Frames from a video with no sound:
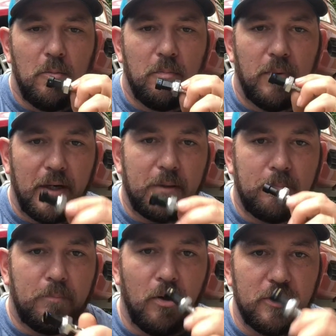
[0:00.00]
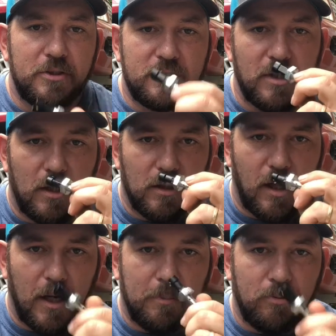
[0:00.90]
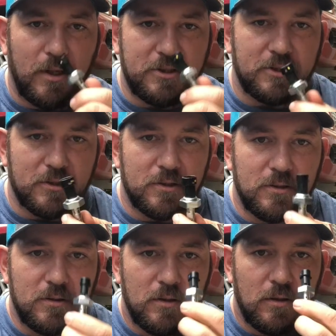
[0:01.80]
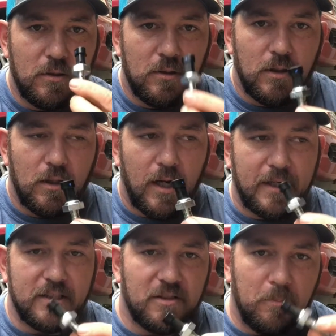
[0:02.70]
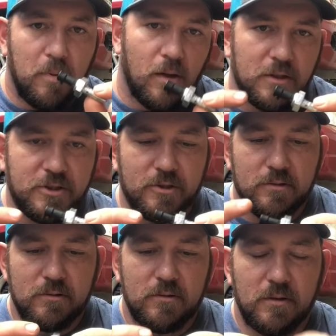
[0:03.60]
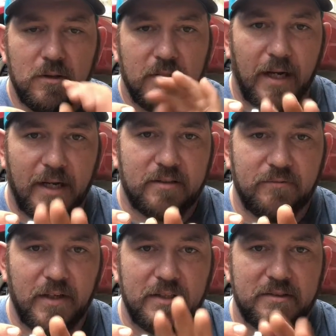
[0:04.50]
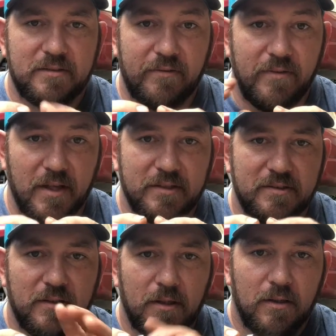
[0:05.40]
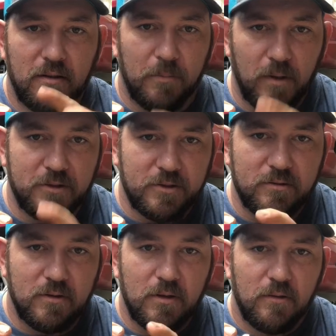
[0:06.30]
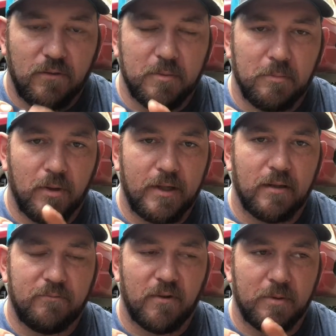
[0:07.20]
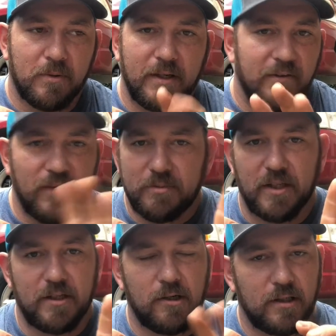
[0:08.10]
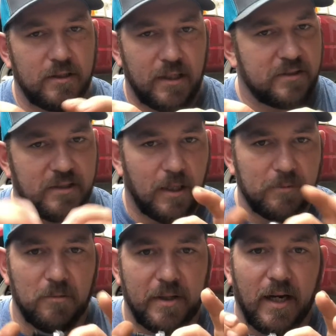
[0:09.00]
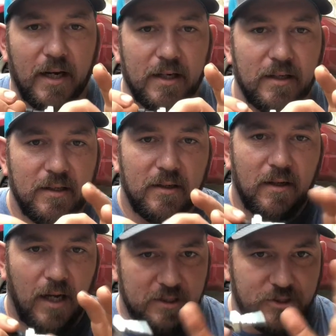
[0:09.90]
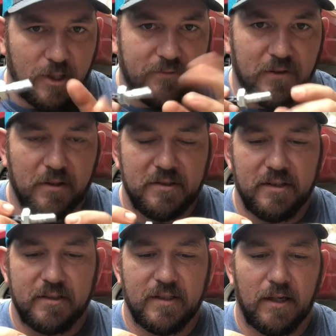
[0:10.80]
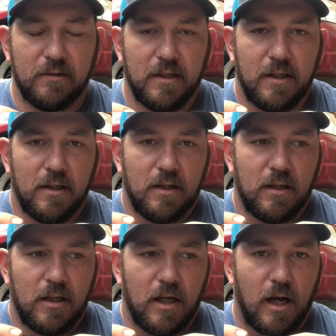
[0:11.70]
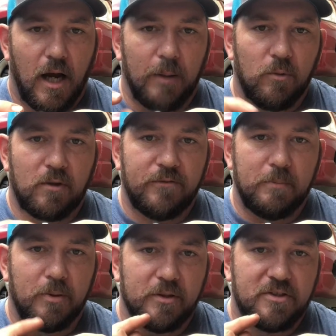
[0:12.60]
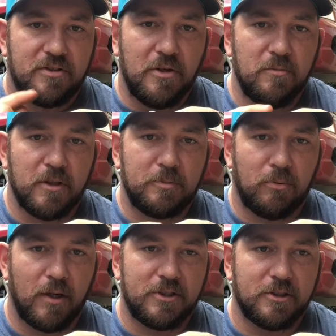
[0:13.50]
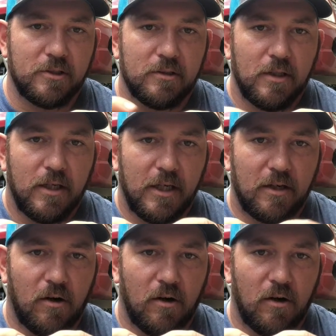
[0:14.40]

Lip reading: but it puts a lot of pressure. I guess the plunger that activates the plunger from the brake. If I'm saying it correctly, like I said, I'm no mechanic. I just try to figure these things out. I wonder if it puts too much pressure and